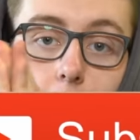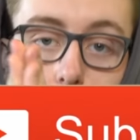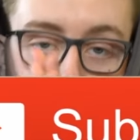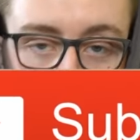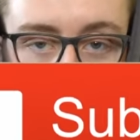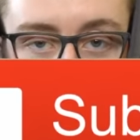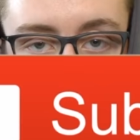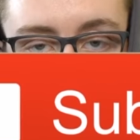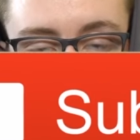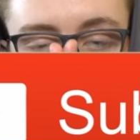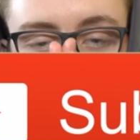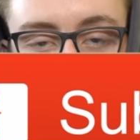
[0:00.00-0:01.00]
Once again, I
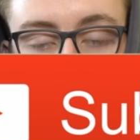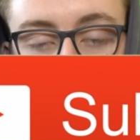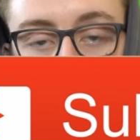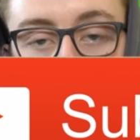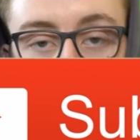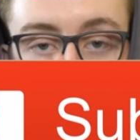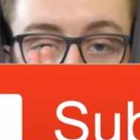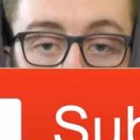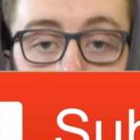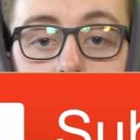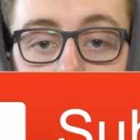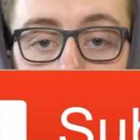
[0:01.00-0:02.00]
hope you guys enjoy.
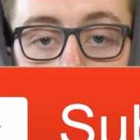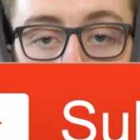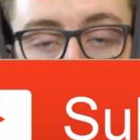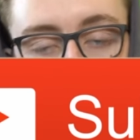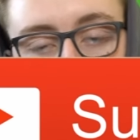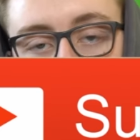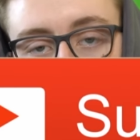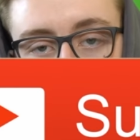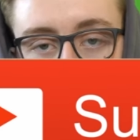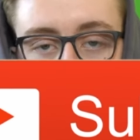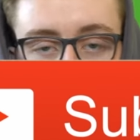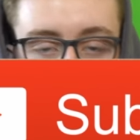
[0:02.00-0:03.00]
Subscribe to the channel. I appreciate
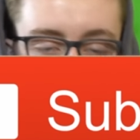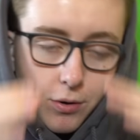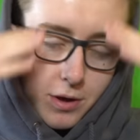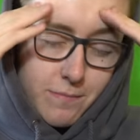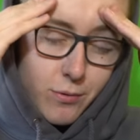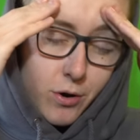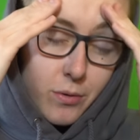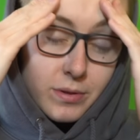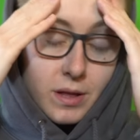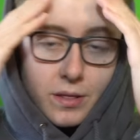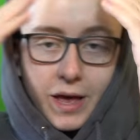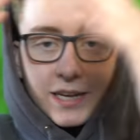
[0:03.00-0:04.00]
so much. Support your boy
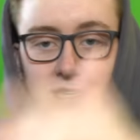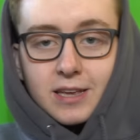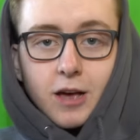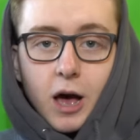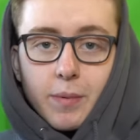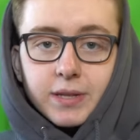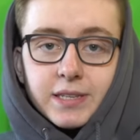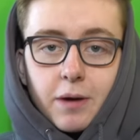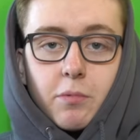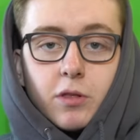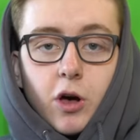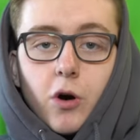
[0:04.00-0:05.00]
with the likes and comments
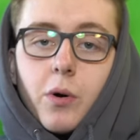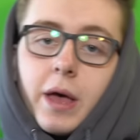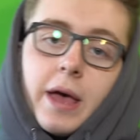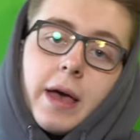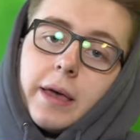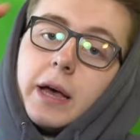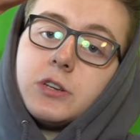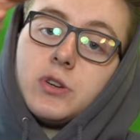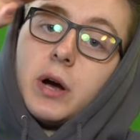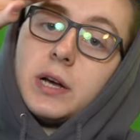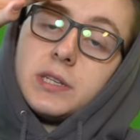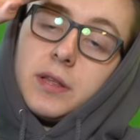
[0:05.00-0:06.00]
down below. Catch you
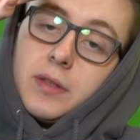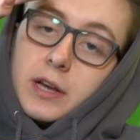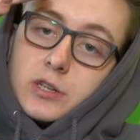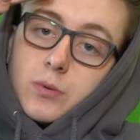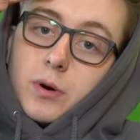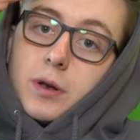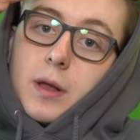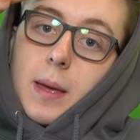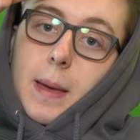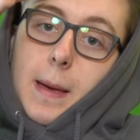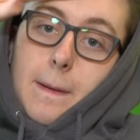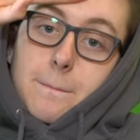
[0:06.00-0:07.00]
guys on the next one.
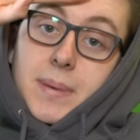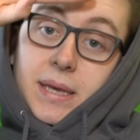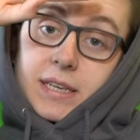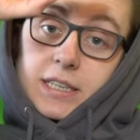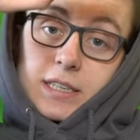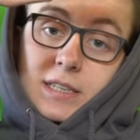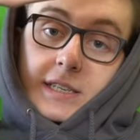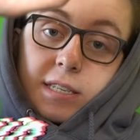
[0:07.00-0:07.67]
Peace.